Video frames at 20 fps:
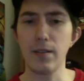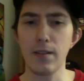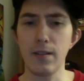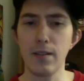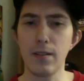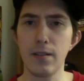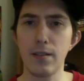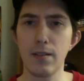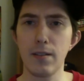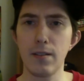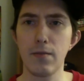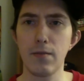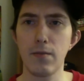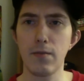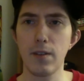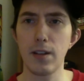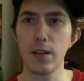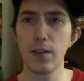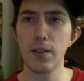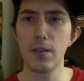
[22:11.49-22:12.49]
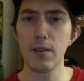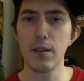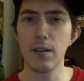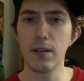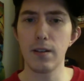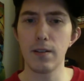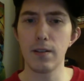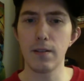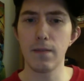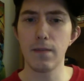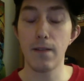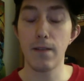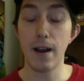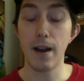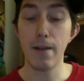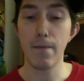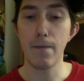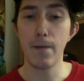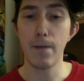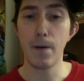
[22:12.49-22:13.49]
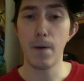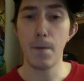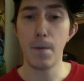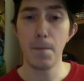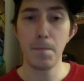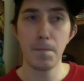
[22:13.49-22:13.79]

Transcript: it's it's really good. It's a fine film,